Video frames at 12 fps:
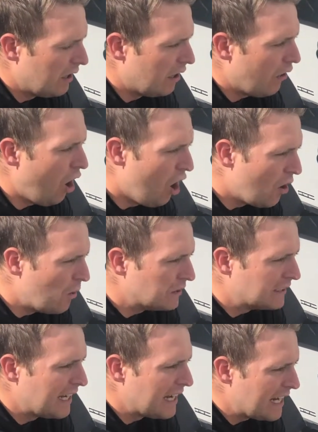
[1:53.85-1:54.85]

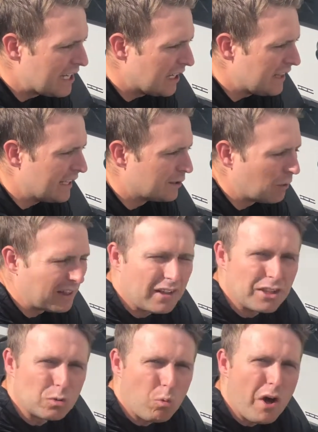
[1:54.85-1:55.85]
hose into this without
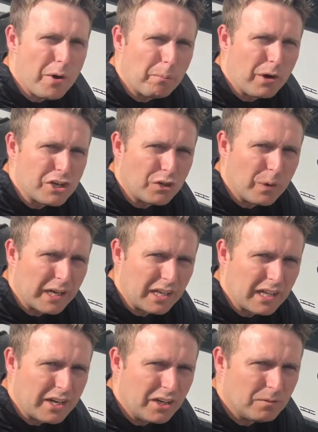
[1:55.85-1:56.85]
this water pressure
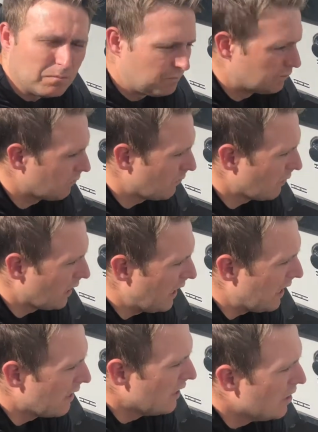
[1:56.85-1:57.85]
regulator,
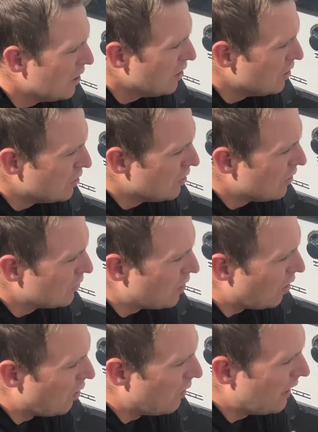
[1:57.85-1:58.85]
okay? So